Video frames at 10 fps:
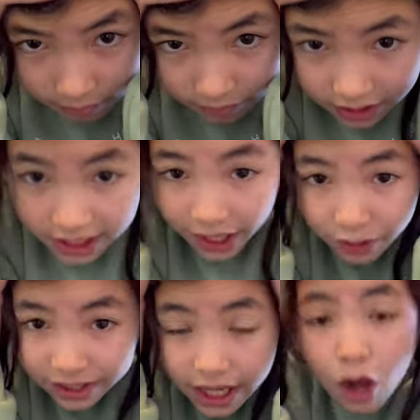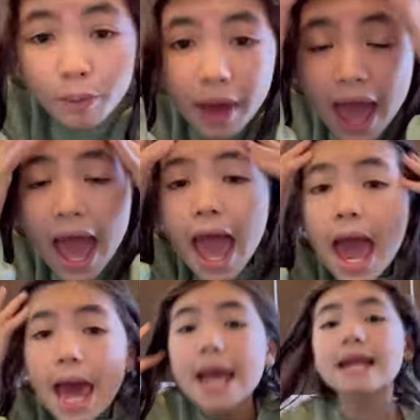this hair needs help
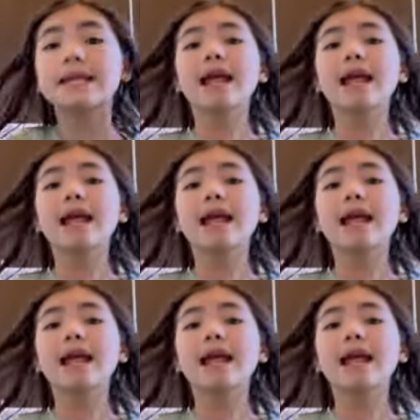and